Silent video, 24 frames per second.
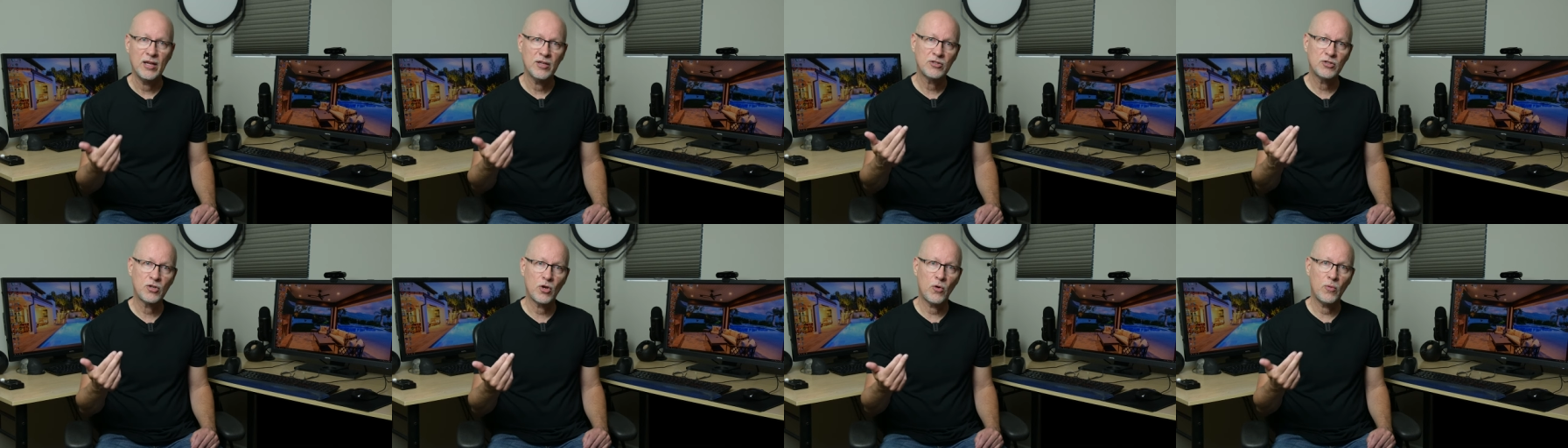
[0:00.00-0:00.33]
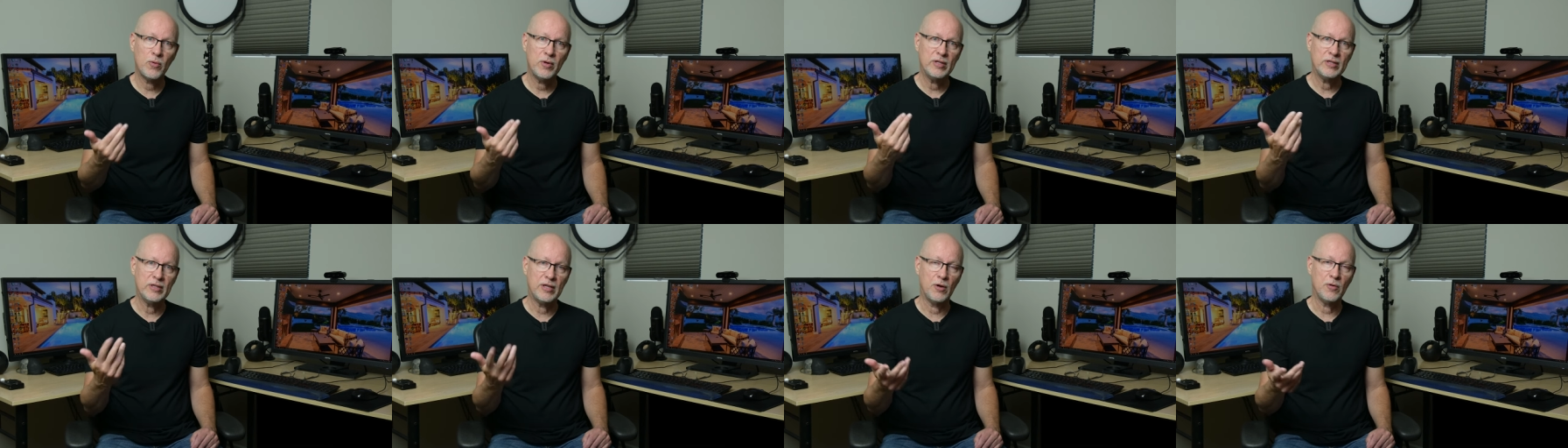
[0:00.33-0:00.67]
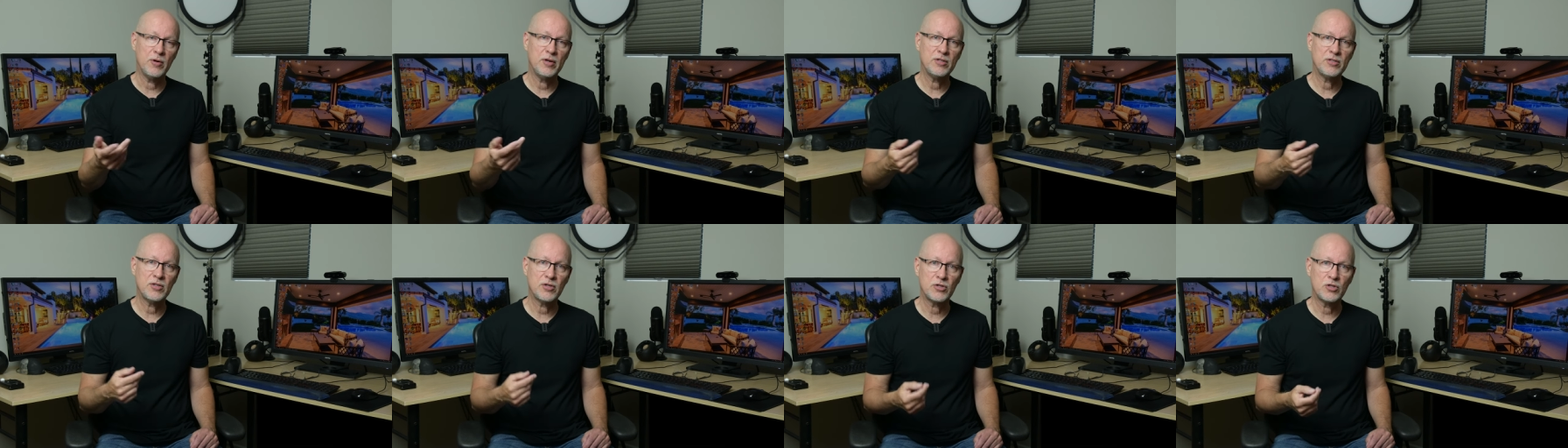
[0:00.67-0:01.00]
So there
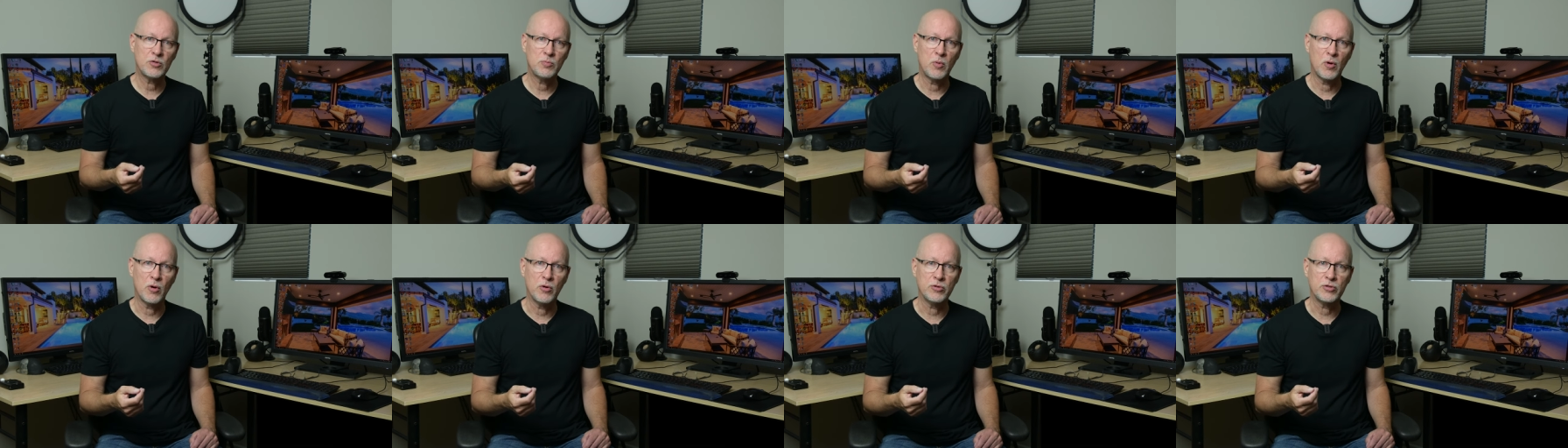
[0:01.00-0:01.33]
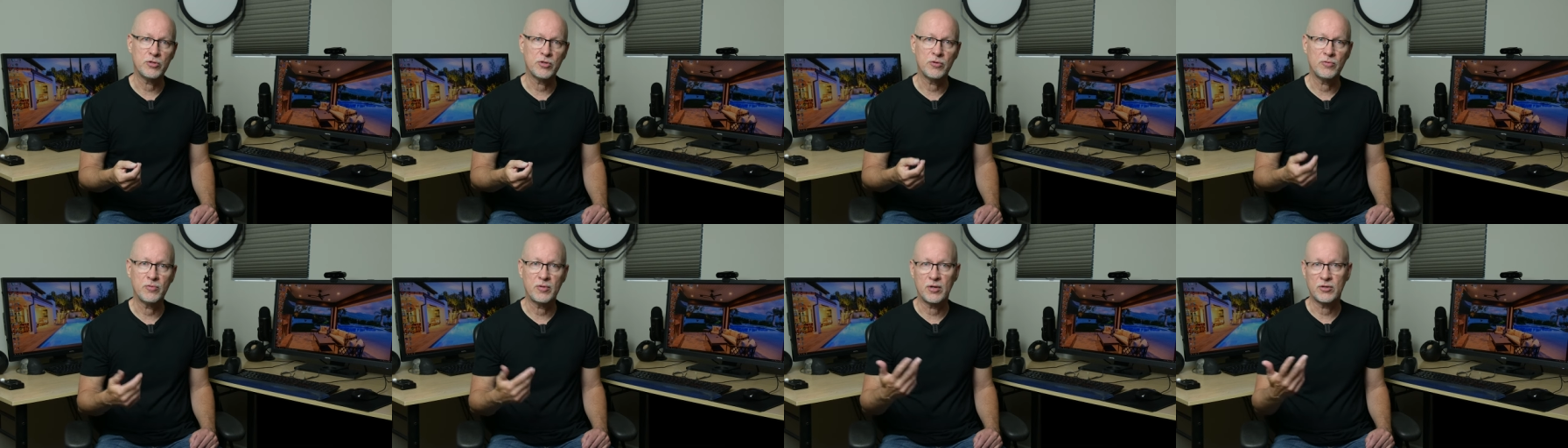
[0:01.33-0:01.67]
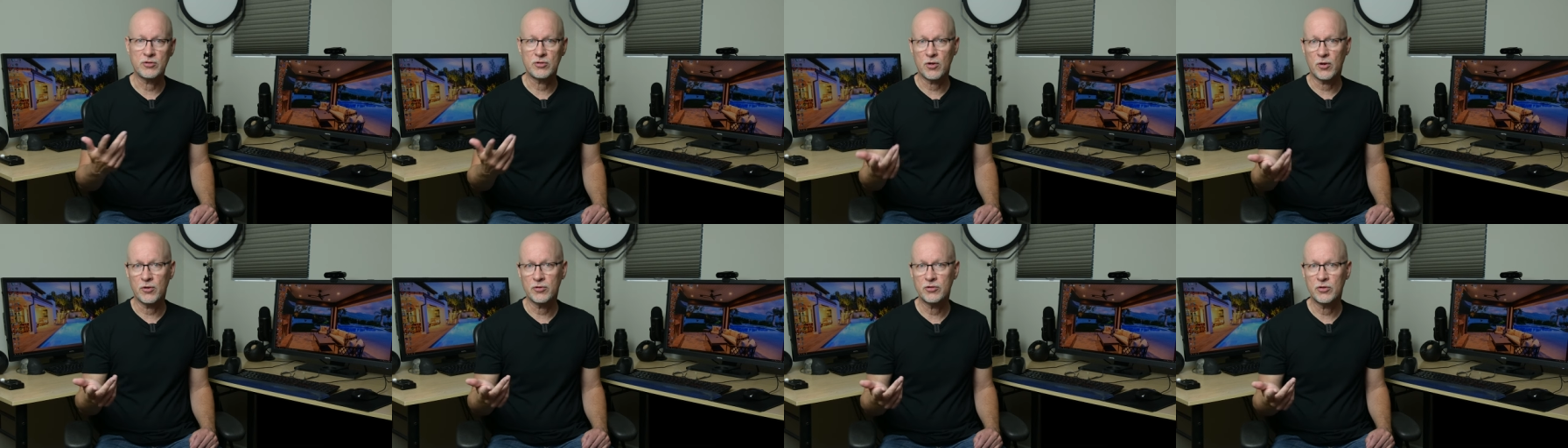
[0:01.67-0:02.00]
is exposure,
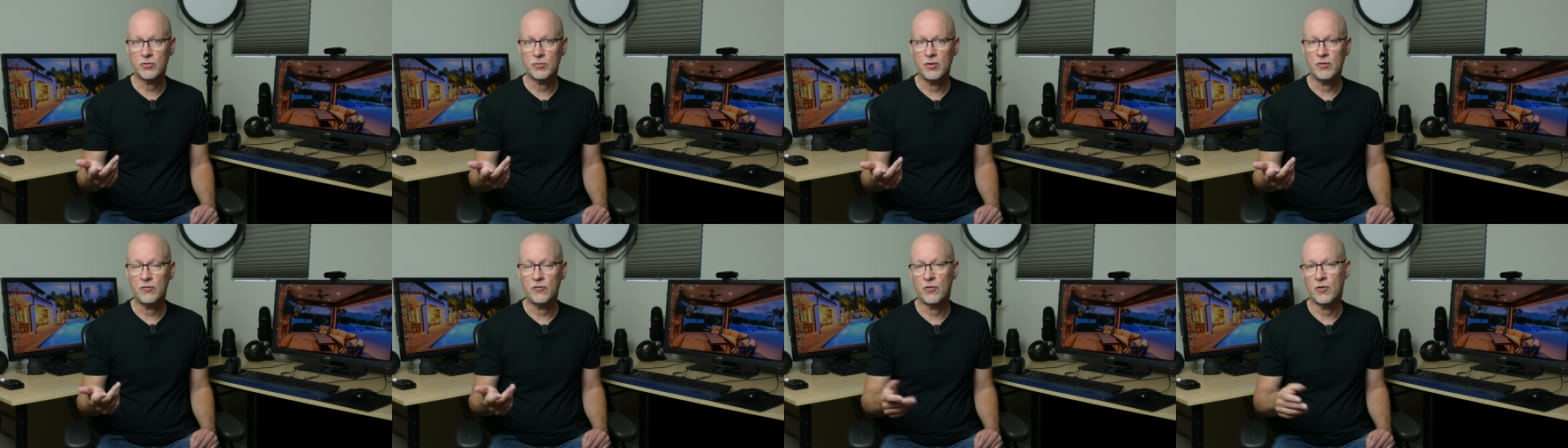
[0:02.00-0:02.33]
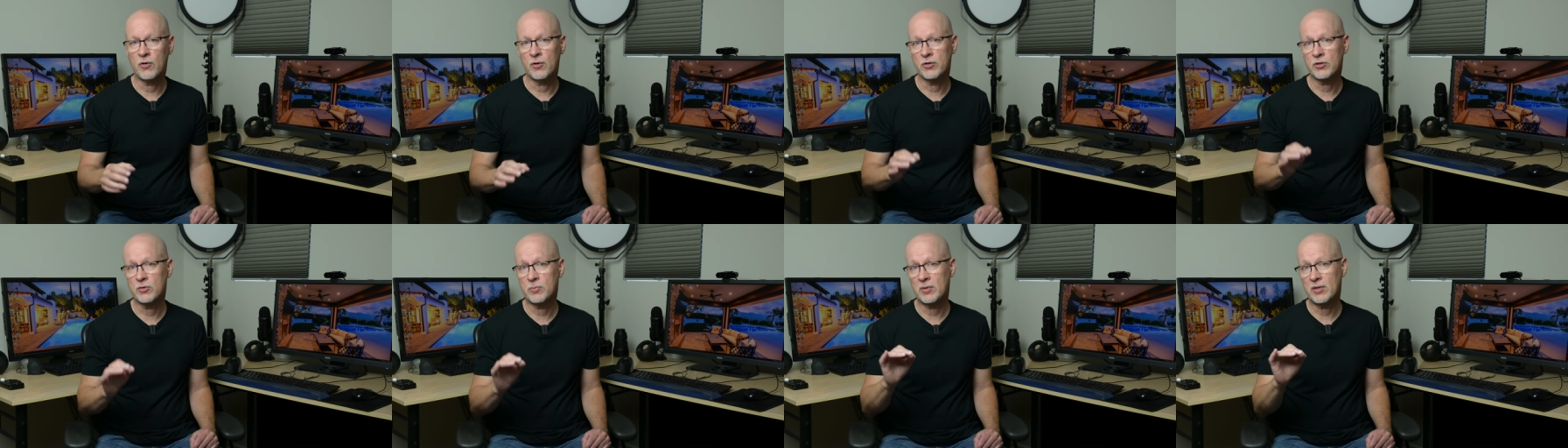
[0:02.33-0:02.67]
there's also referrals,